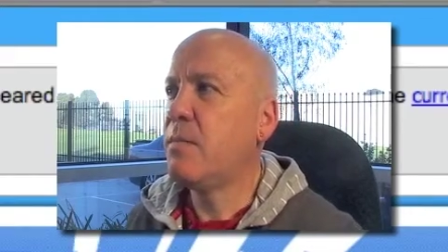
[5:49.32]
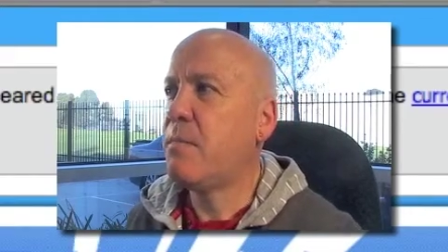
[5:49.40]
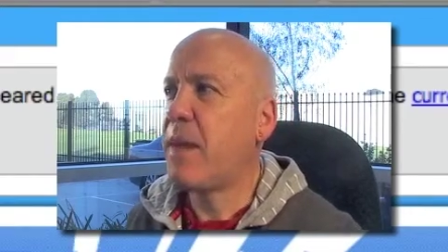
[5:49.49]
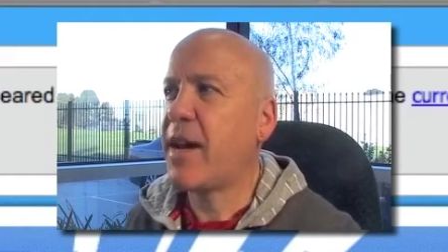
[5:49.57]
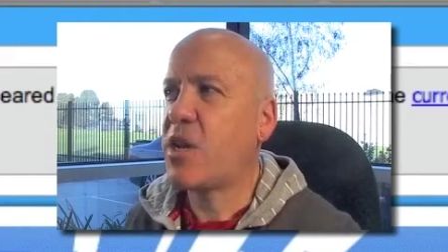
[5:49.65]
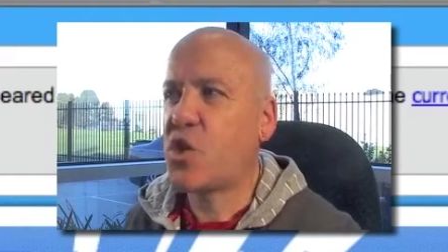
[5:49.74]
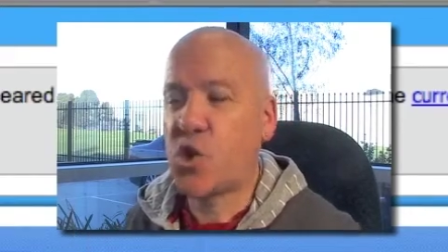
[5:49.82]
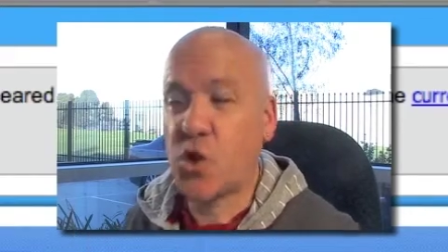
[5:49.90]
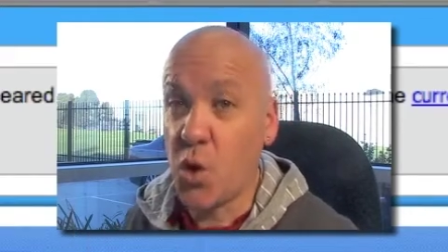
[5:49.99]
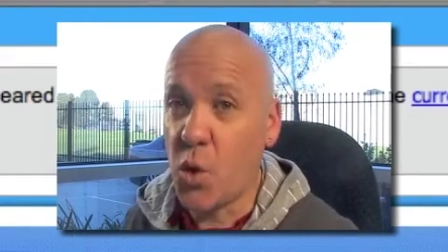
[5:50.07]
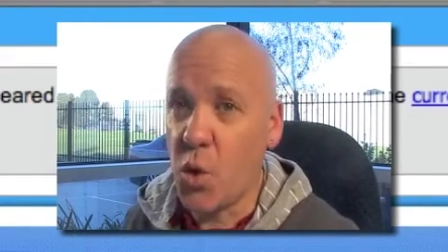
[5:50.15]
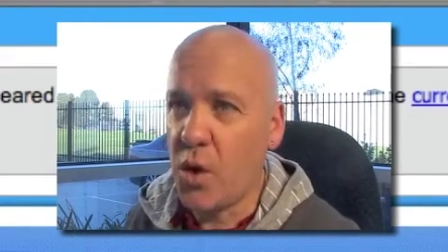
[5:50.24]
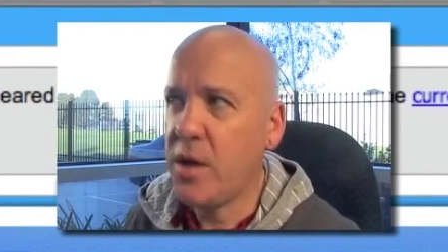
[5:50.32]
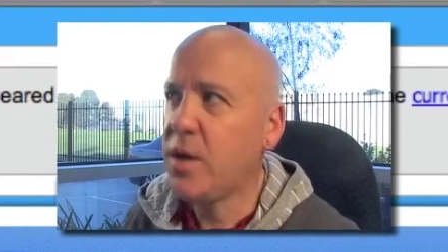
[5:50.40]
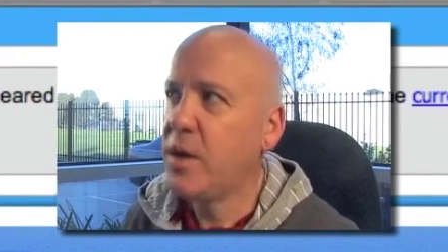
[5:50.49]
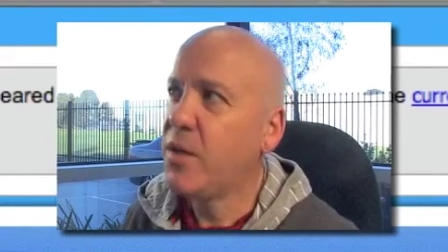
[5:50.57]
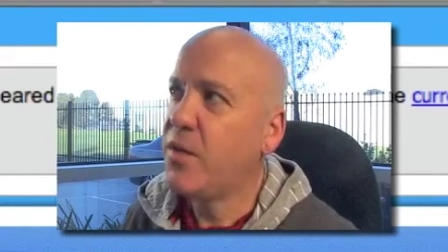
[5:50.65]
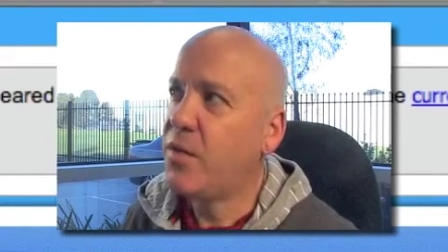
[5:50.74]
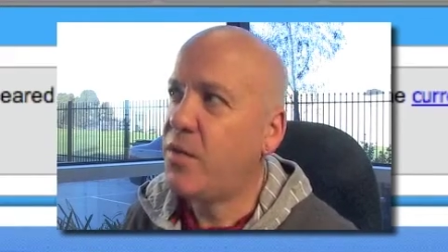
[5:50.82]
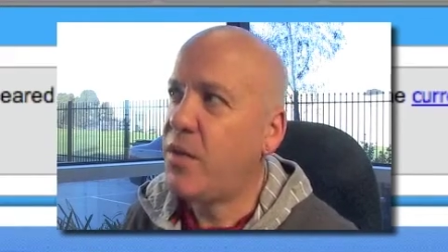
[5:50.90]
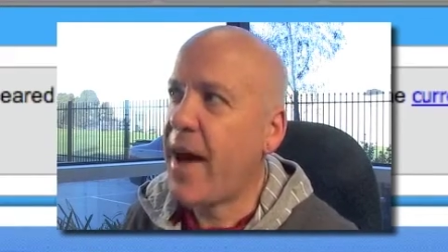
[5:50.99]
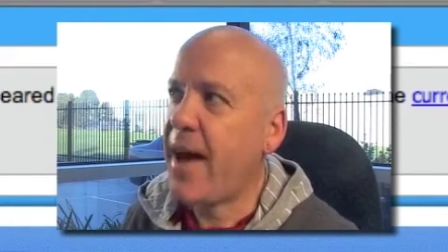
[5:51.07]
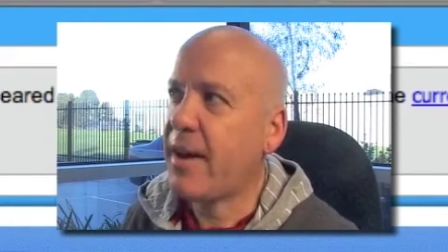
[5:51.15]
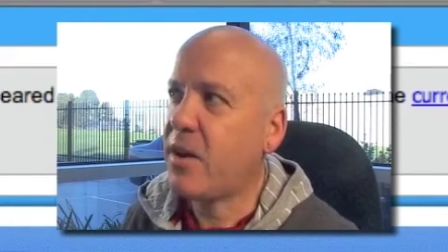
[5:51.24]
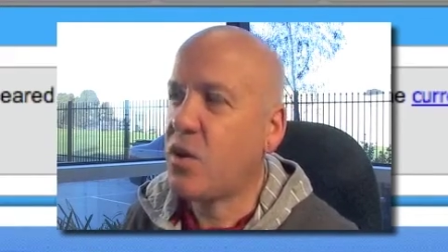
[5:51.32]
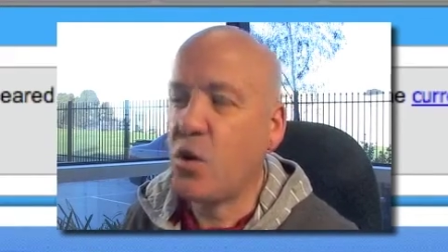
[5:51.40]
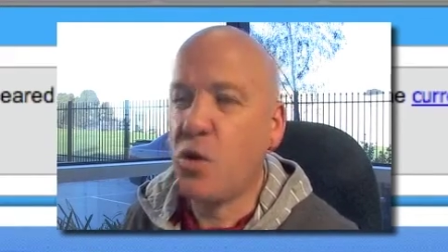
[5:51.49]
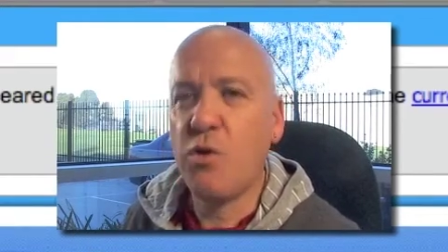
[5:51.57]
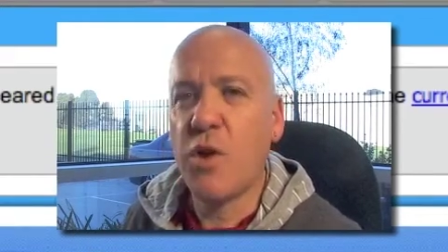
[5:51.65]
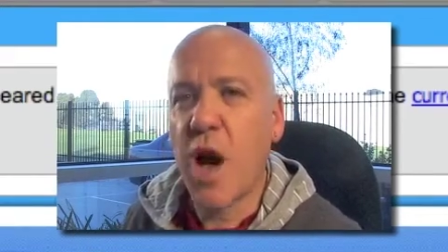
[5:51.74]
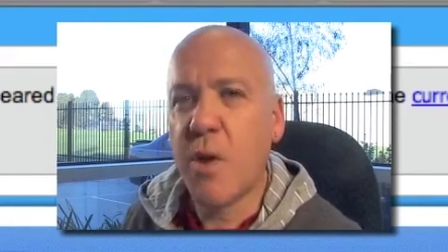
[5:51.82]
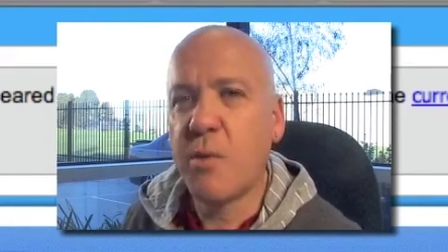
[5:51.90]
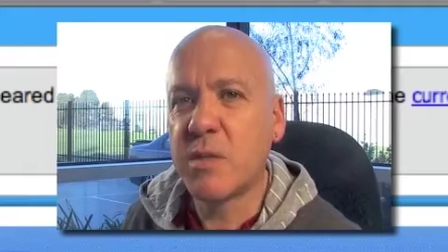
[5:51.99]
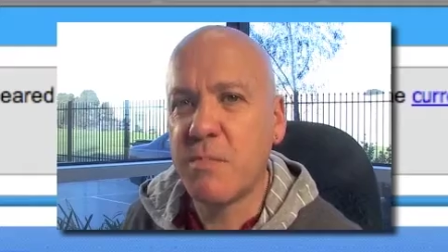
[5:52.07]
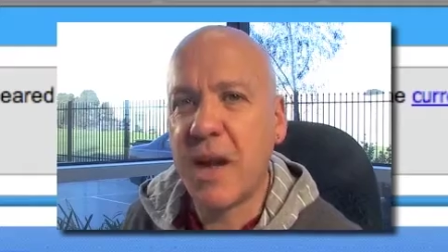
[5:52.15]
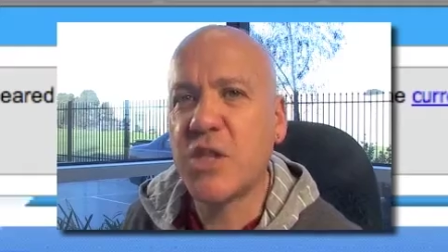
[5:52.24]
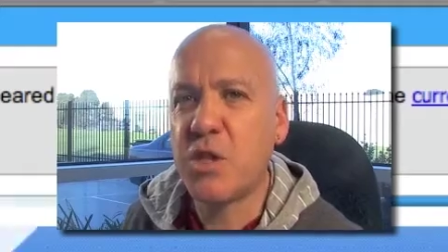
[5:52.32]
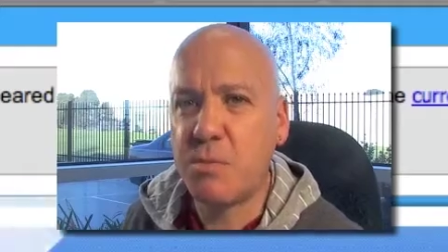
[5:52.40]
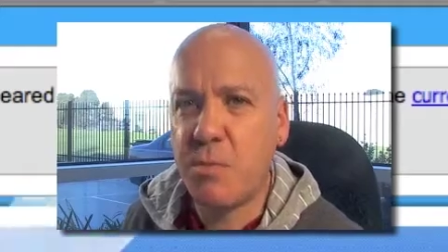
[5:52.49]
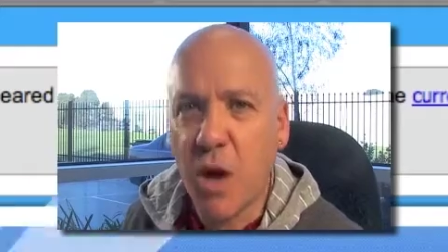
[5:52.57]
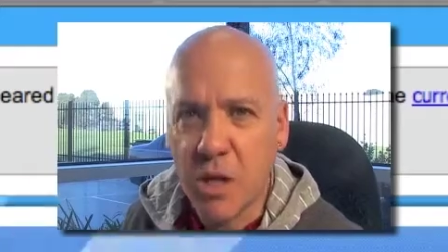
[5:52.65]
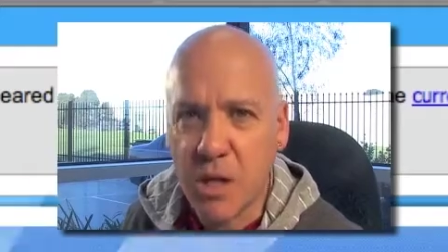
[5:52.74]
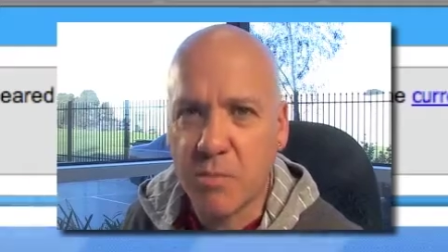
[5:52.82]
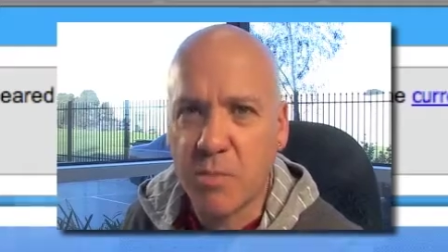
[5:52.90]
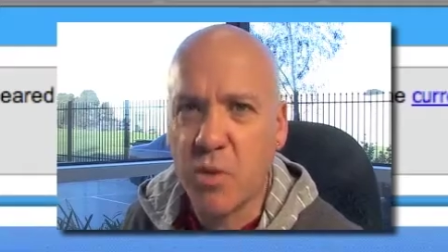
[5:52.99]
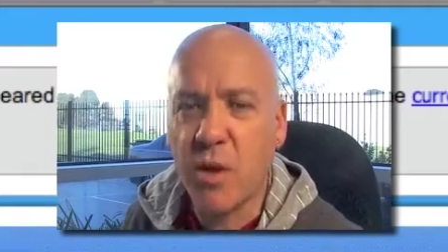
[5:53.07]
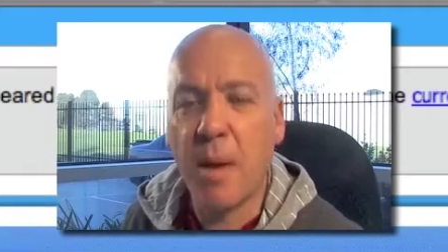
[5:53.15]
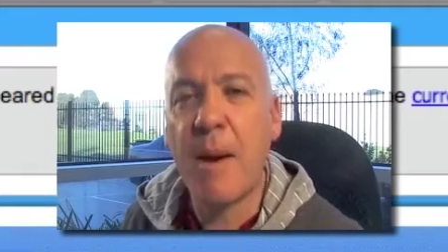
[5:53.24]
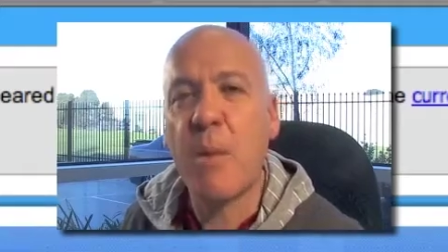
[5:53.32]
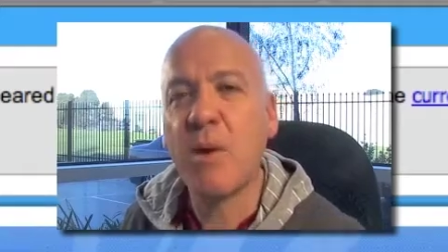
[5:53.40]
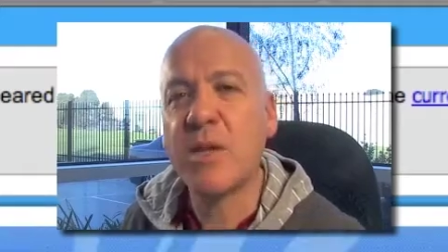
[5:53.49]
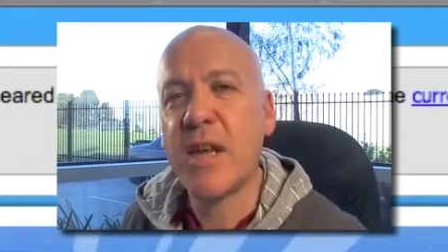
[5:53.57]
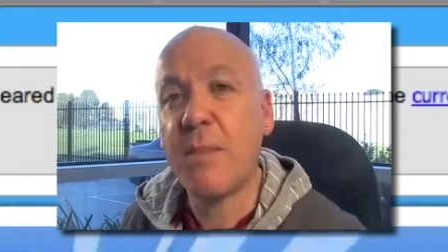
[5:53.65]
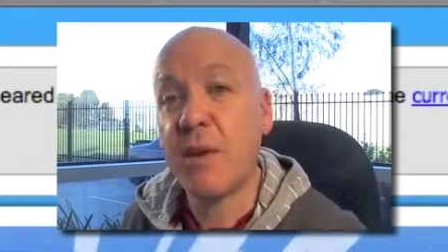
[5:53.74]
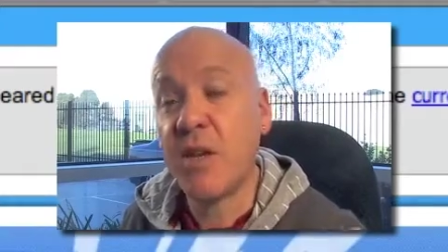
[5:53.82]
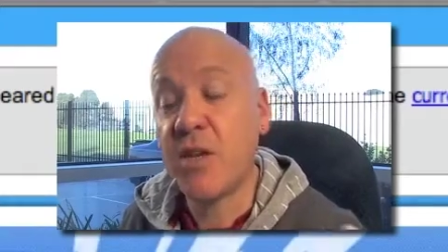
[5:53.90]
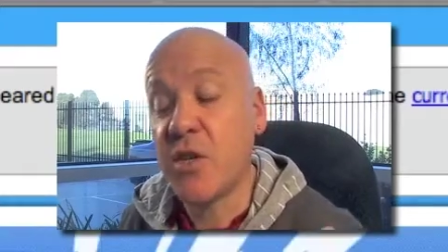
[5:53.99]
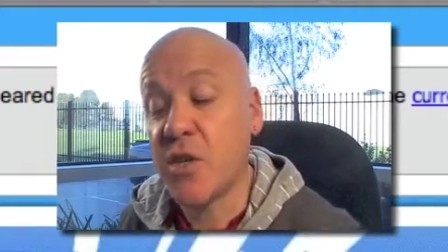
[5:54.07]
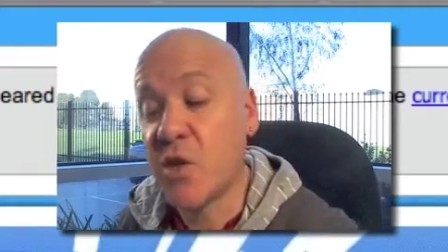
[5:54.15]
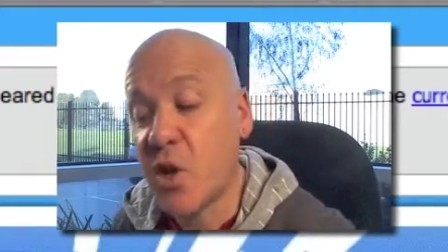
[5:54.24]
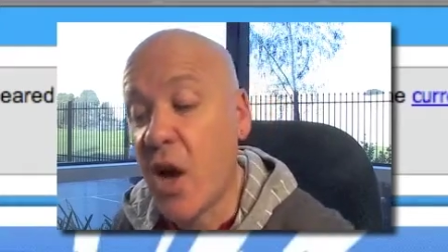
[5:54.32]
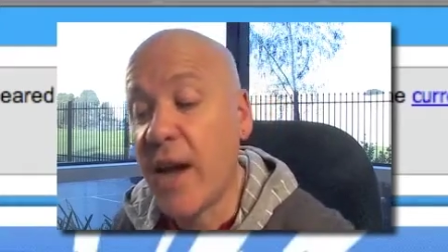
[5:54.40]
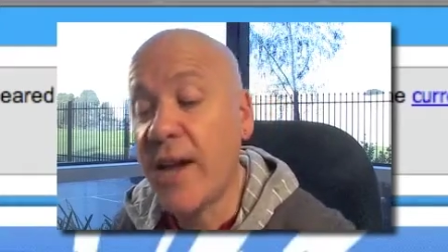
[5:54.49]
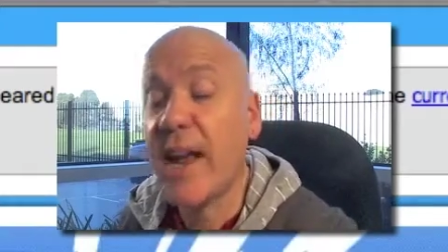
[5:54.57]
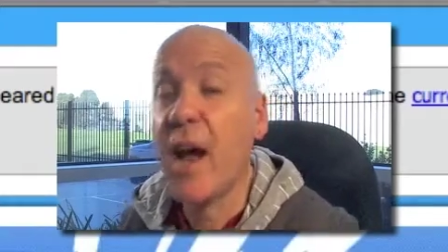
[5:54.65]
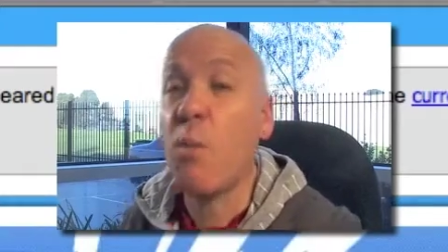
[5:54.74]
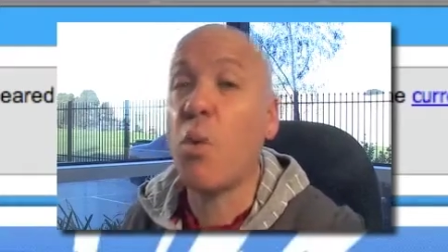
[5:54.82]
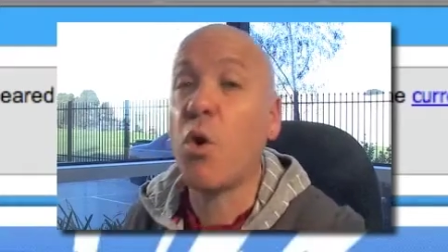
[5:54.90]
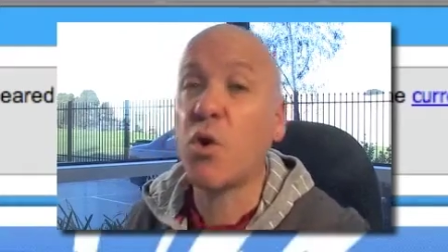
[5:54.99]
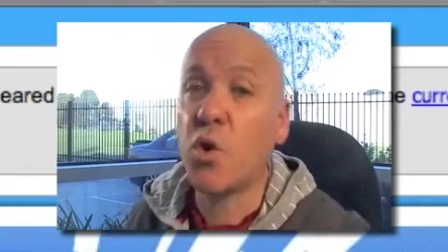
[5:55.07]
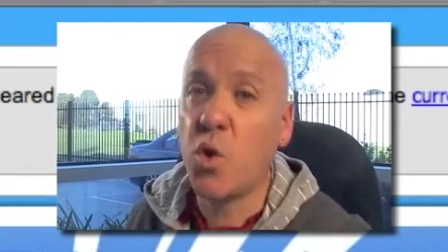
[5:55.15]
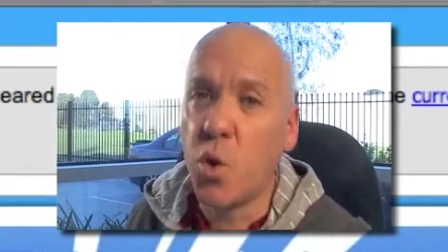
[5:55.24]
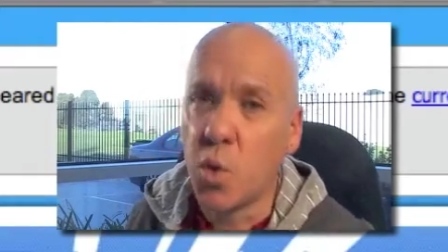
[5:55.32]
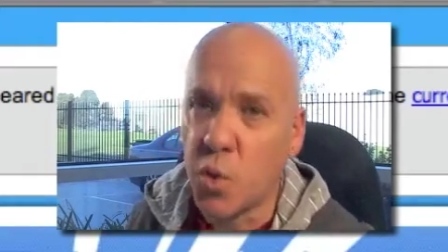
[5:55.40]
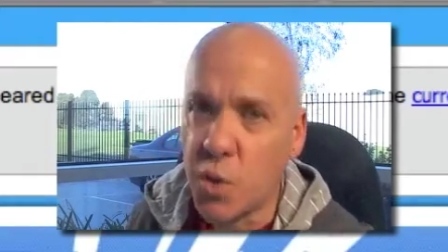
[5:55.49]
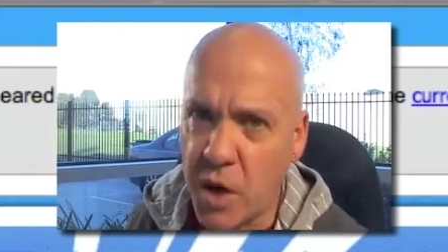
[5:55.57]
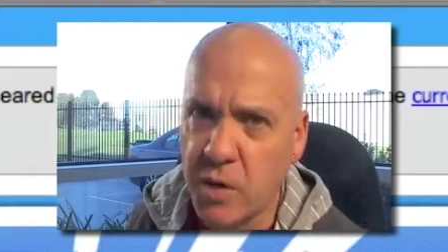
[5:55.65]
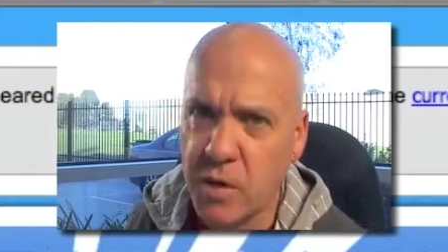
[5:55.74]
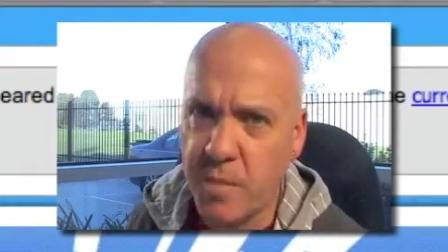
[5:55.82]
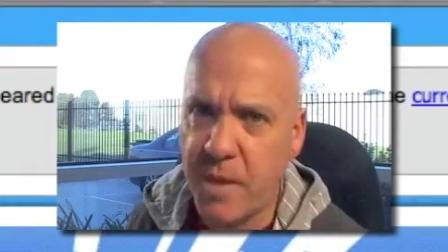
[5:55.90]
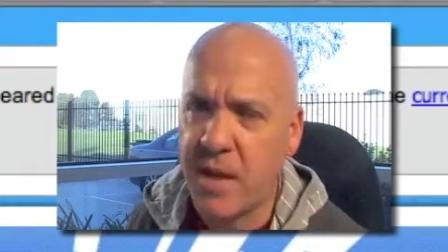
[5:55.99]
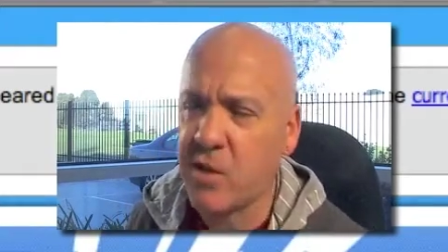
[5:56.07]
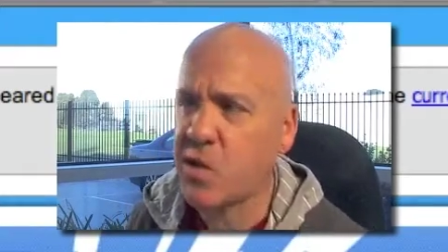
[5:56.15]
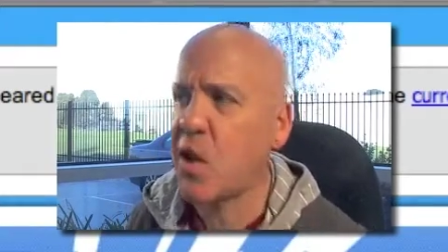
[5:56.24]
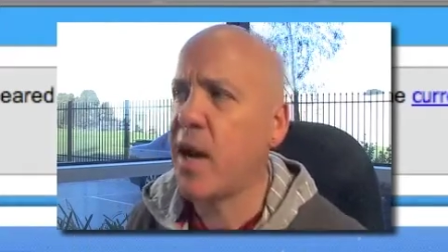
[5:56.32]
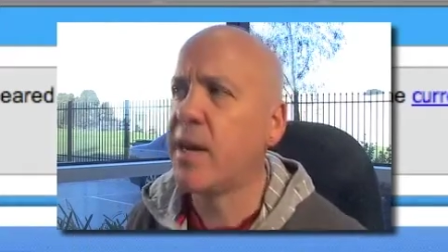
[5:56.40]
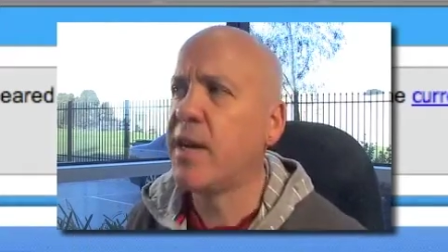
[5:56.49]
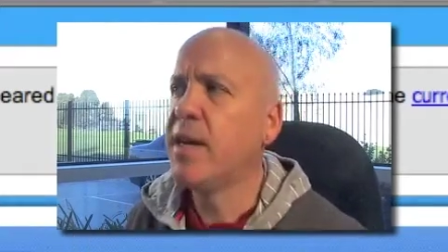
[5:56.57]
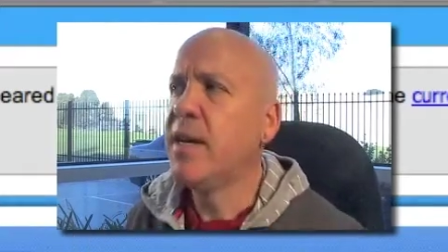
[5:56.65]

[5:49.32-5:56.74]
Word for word: make sure that you know as much as possible about what's happening to your site and what Google knows about your site.